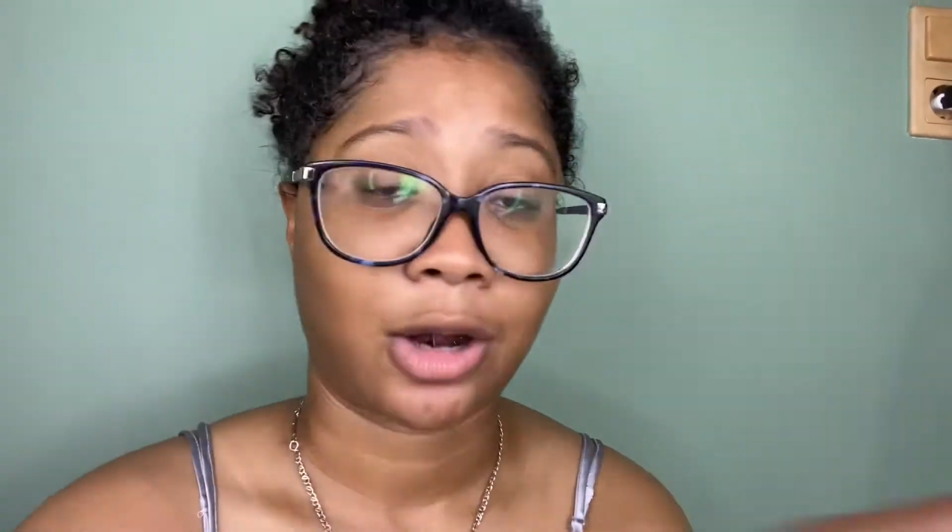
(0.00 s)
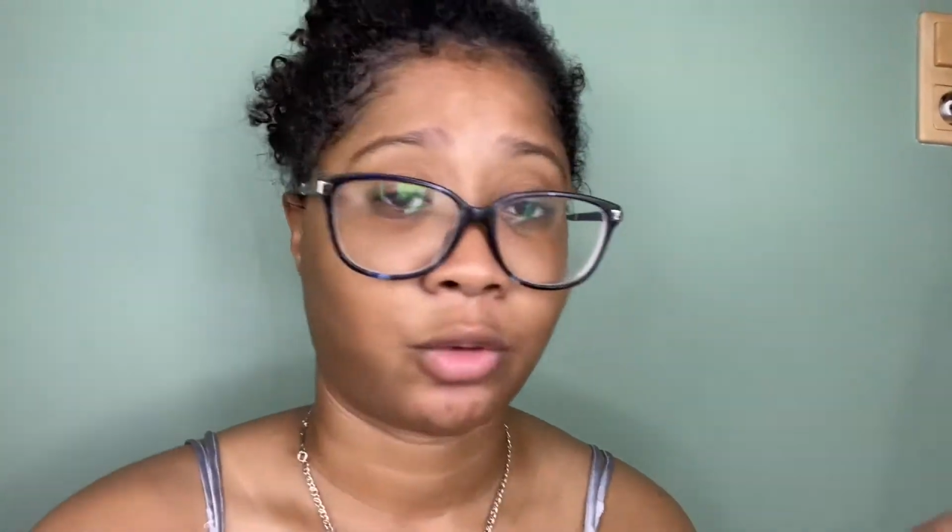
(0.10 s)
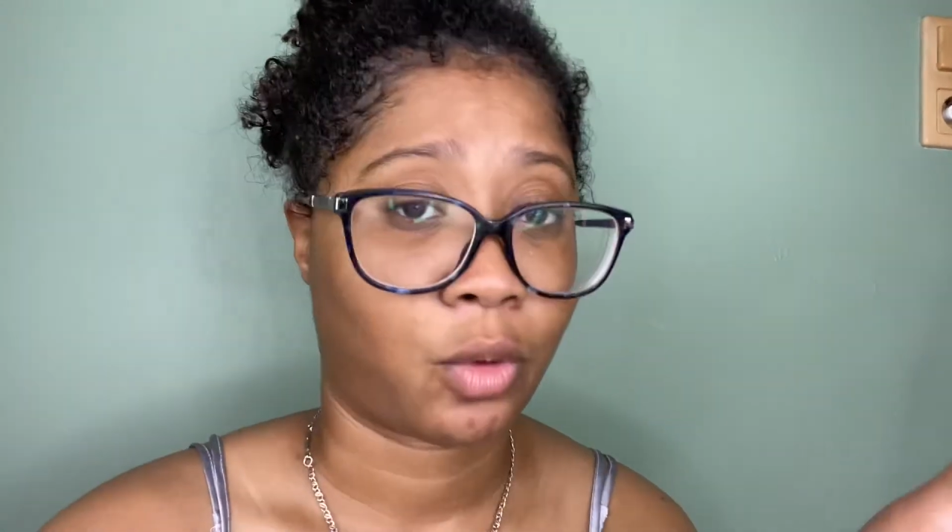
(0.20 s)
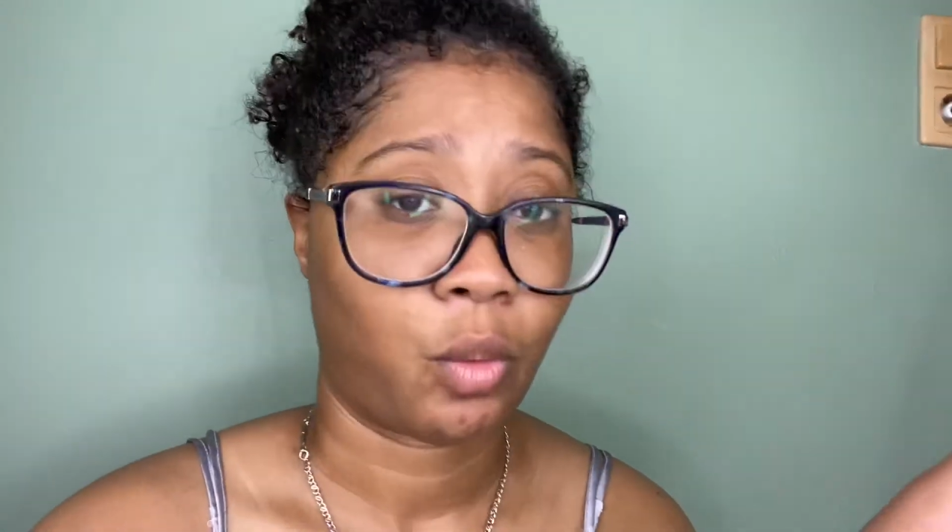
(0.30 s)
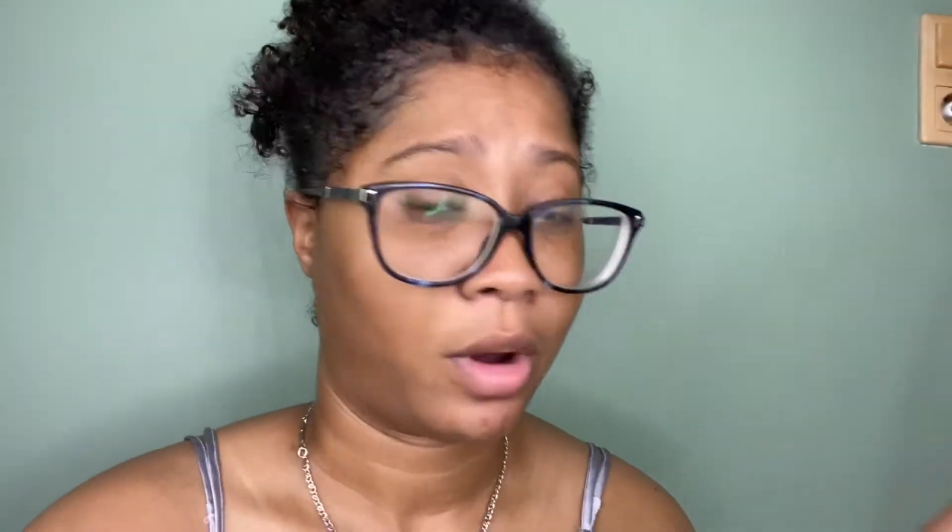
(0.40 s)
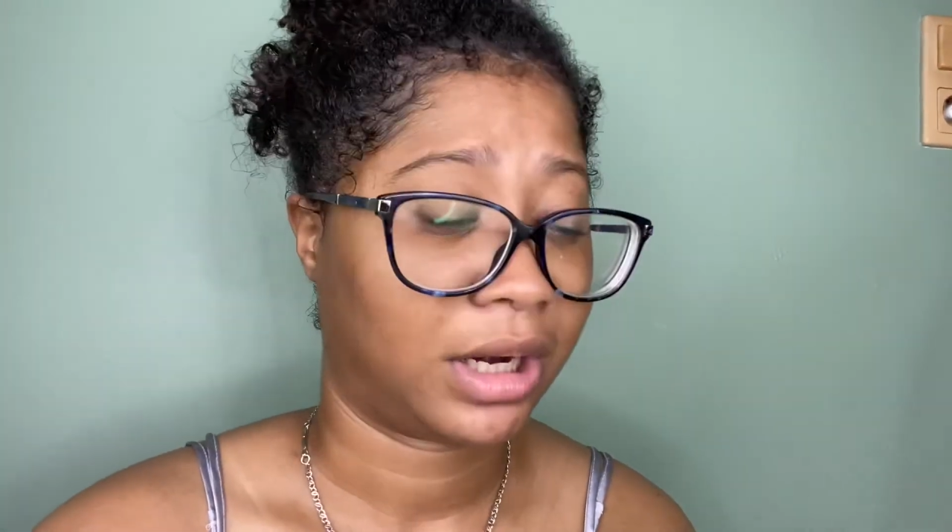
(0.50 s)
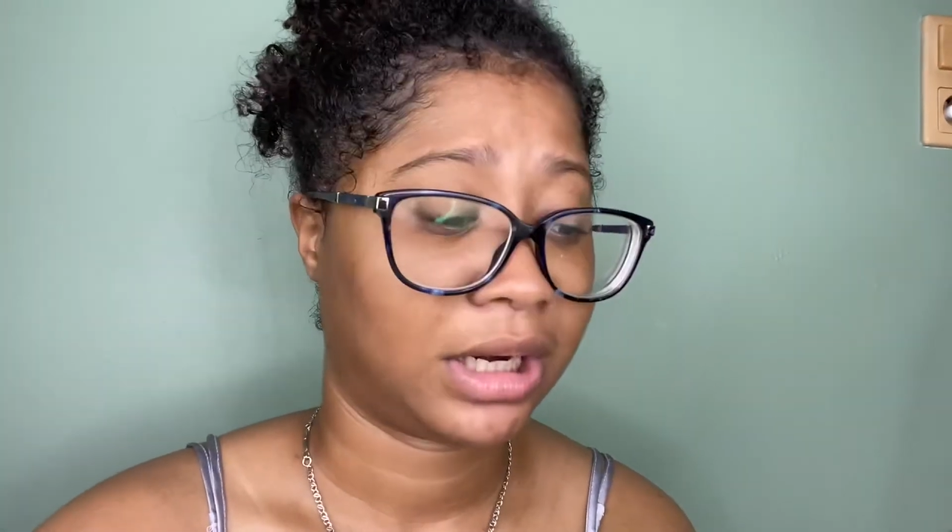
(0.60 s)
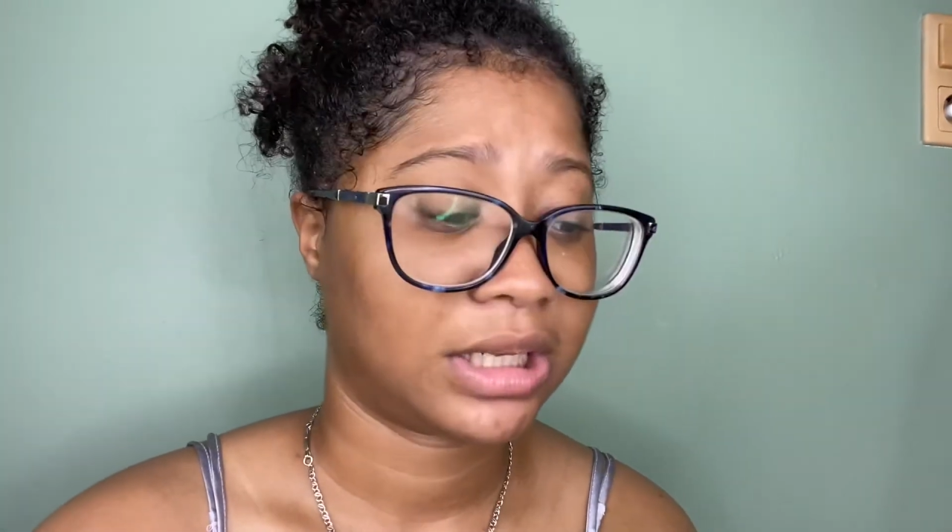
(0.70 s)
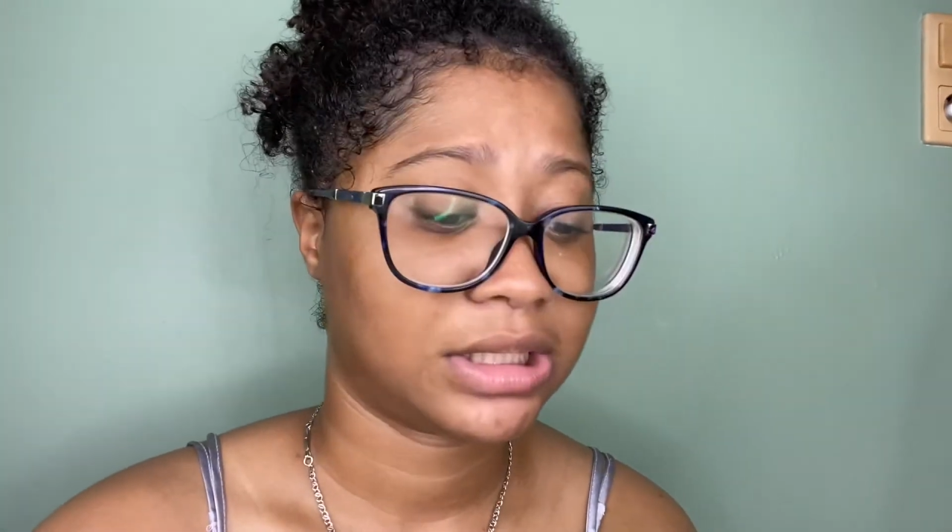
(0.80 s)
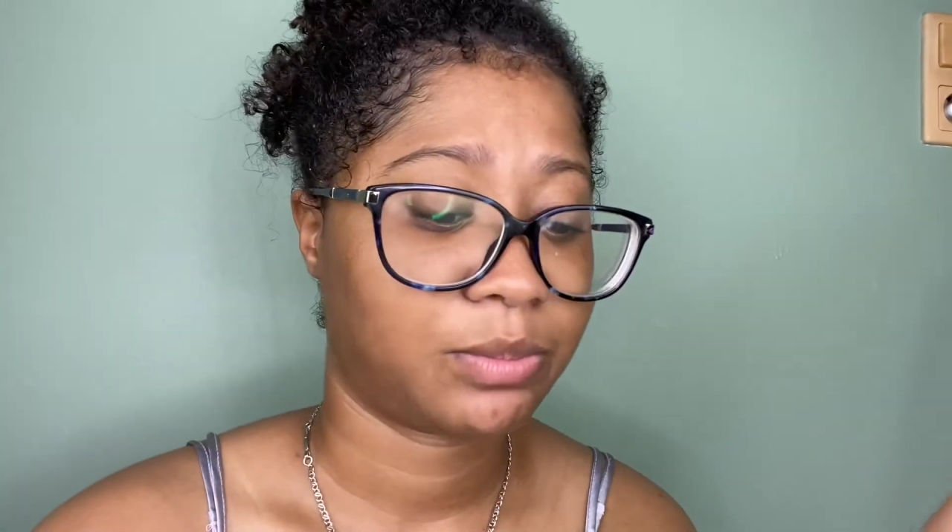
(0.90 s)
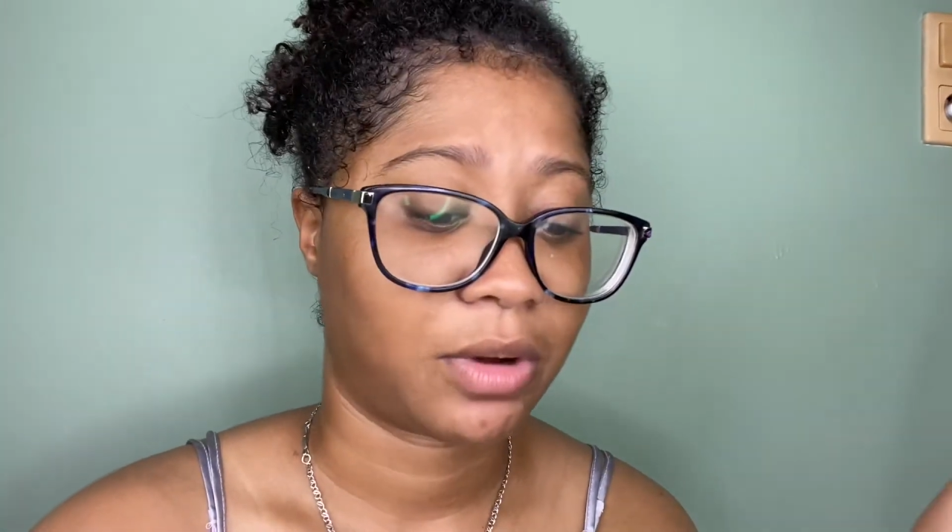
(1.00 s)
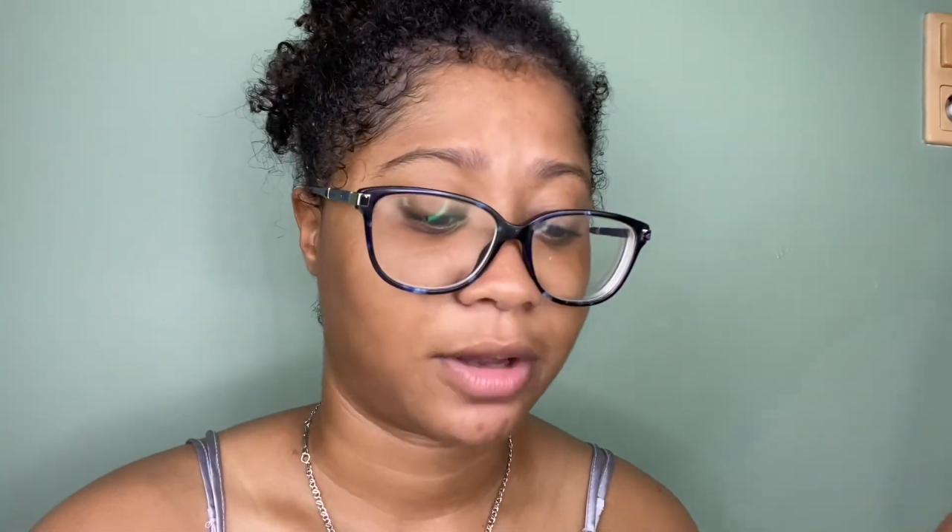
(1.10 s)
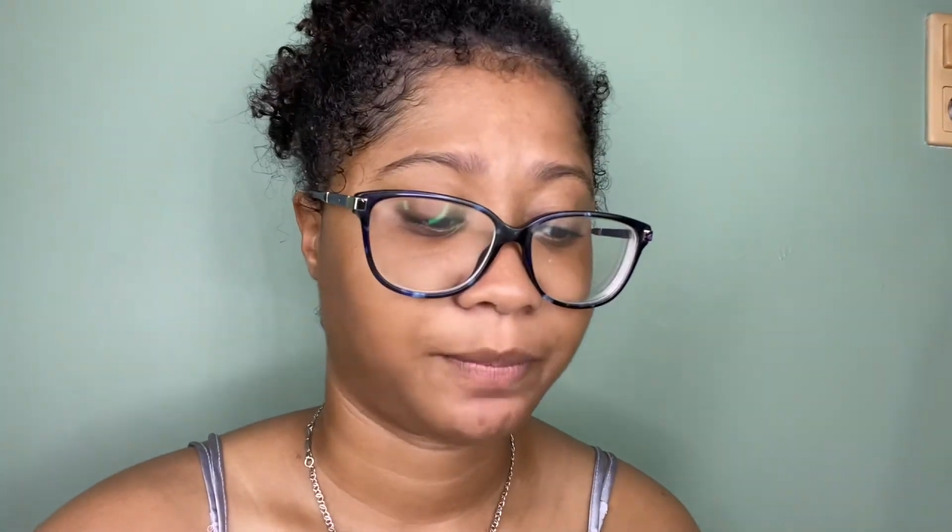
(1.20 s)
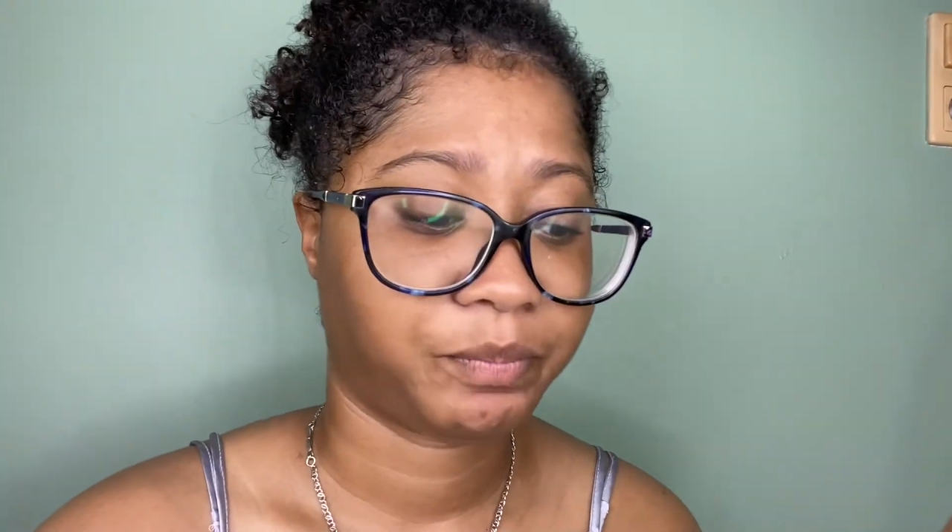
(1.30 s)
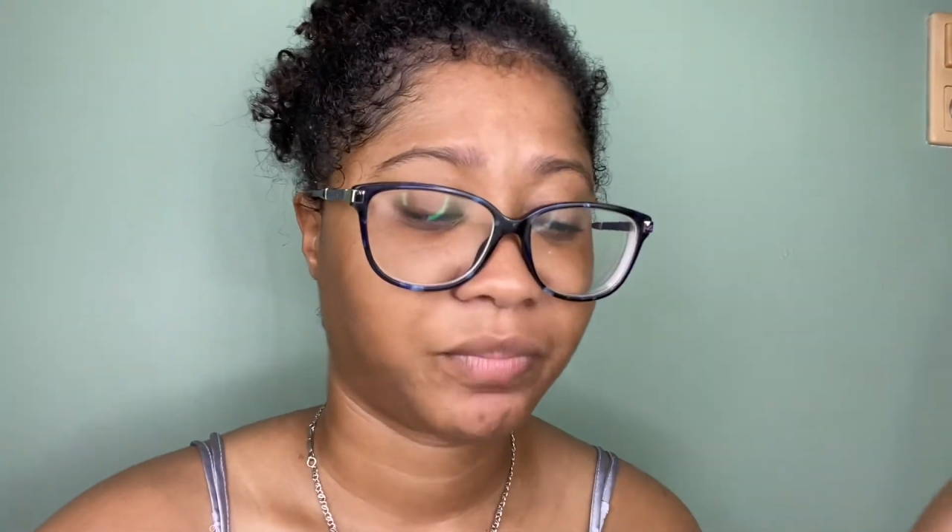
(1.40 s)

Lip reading: don't know what it is, but